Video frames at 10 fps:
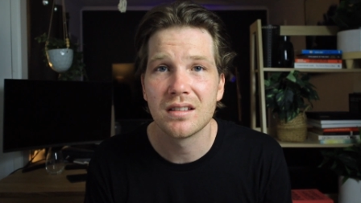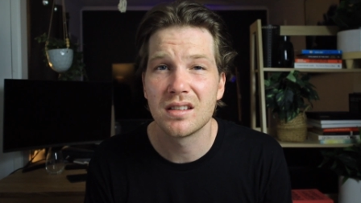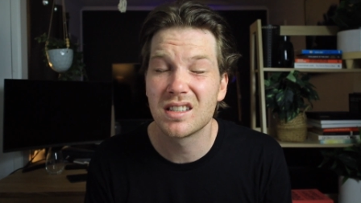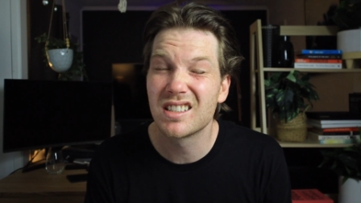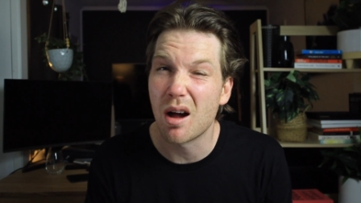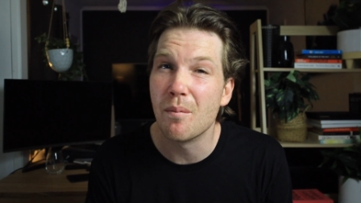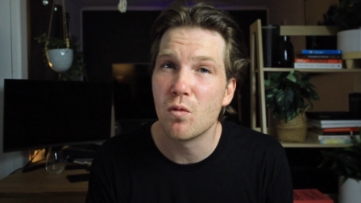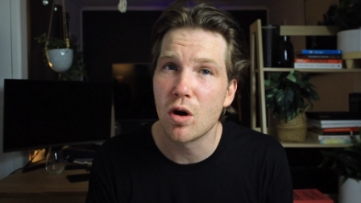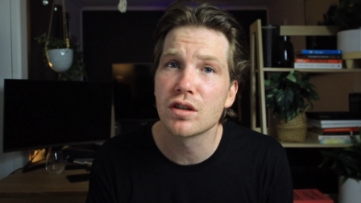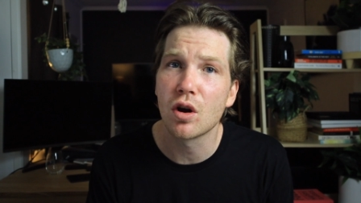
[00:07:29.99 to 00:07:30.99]

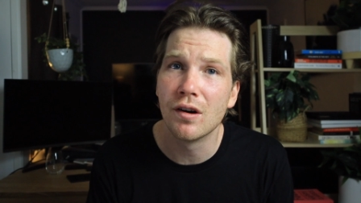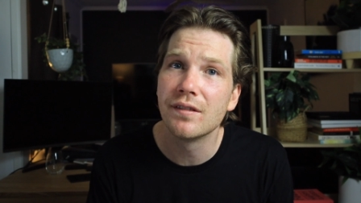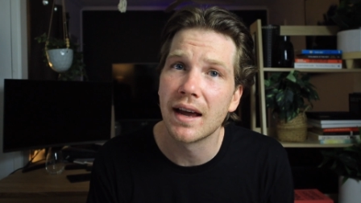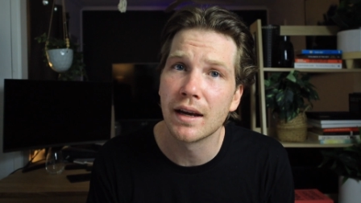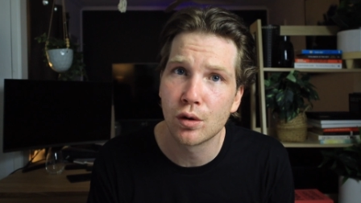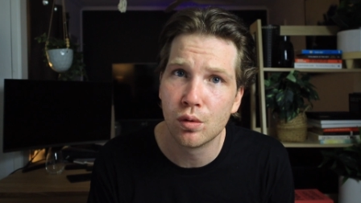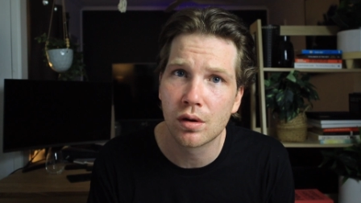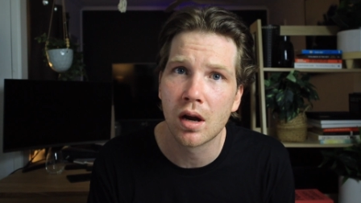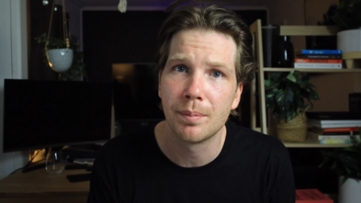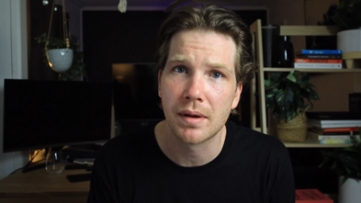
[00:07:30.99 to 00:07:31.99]
somewhat of a
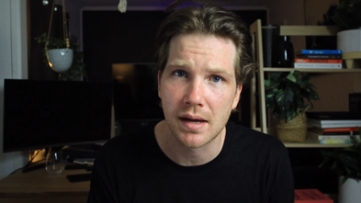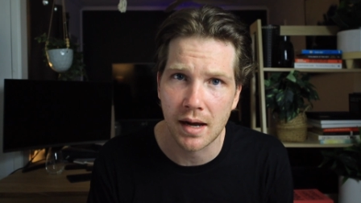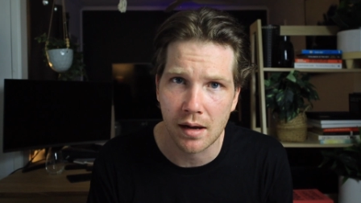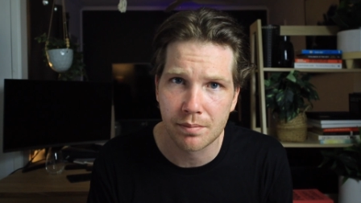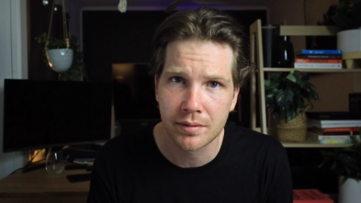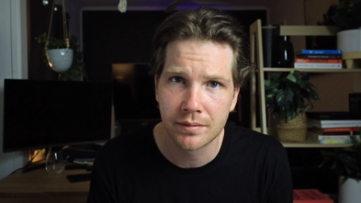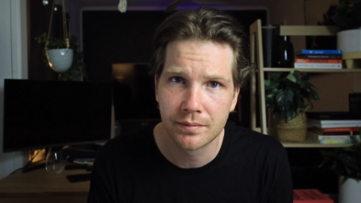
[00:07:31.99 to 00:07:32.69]
hookup app.